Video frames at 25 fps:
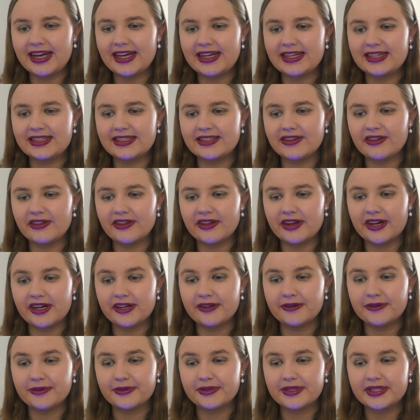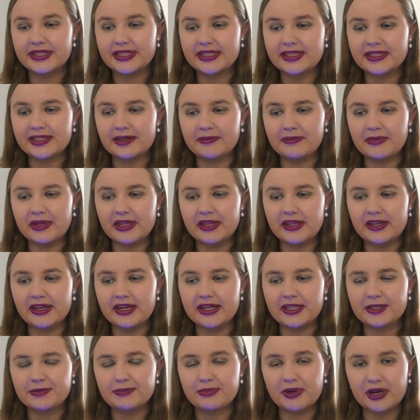and Niall sees Amelia
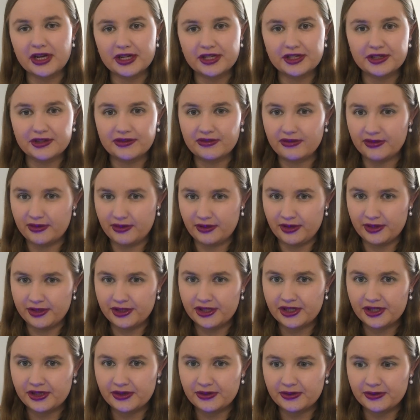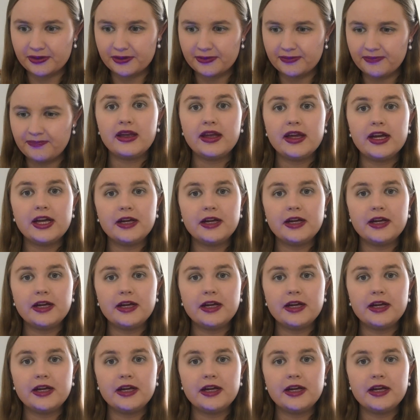as practical and logical.